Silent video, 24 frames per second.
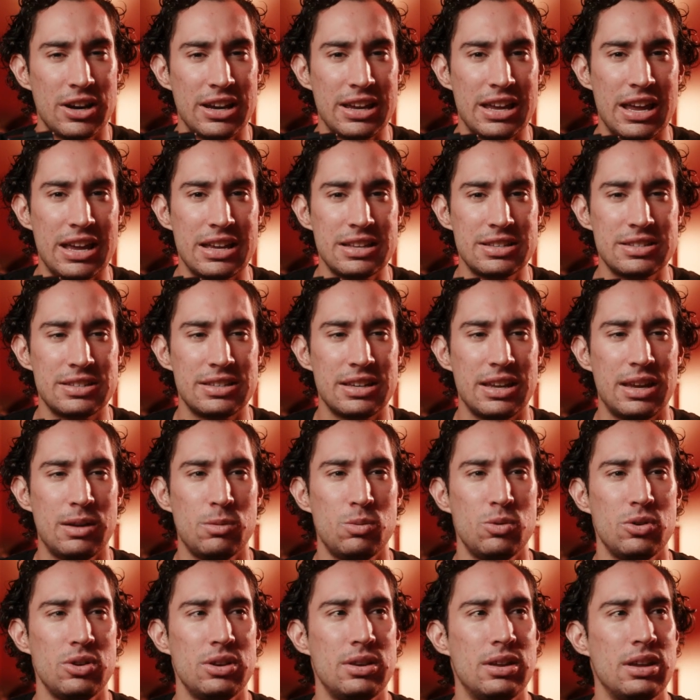I guess, it
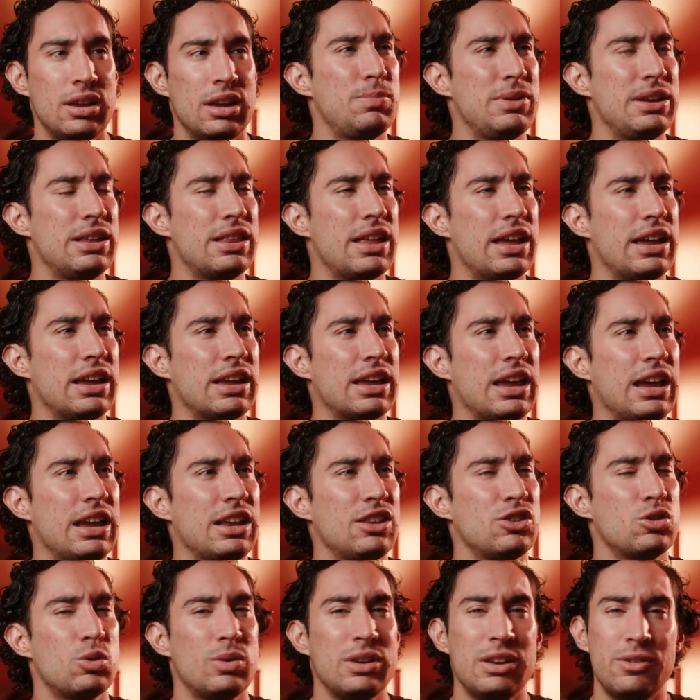would be like a
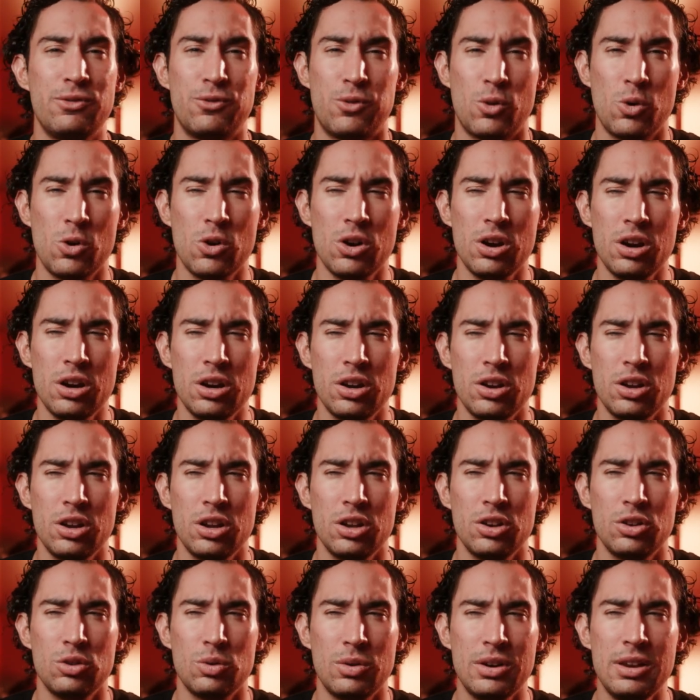
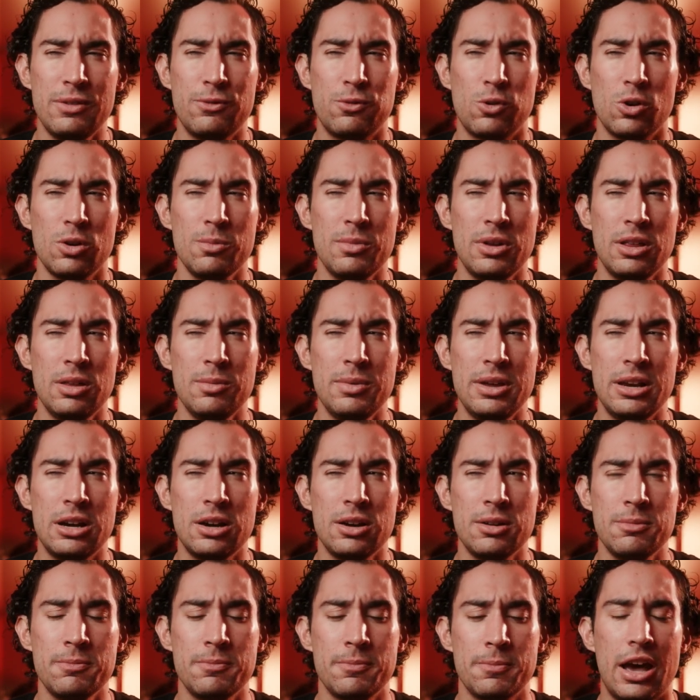
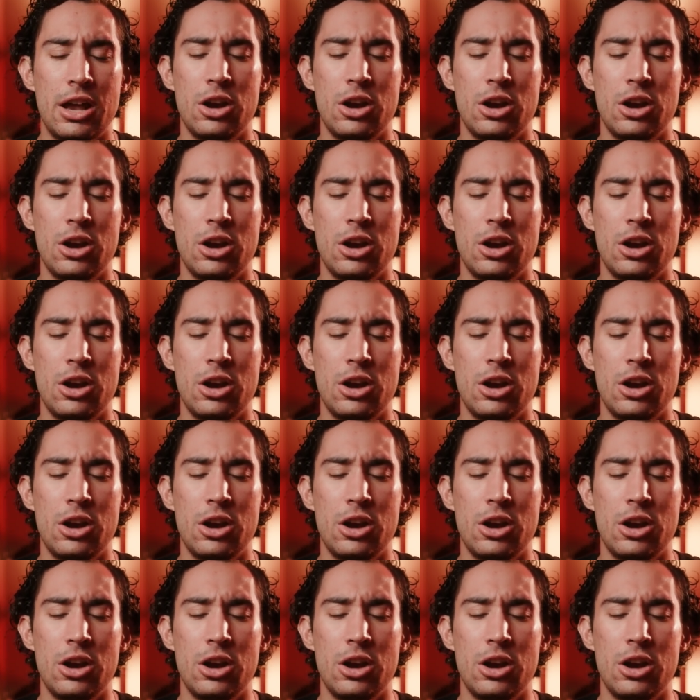24mm?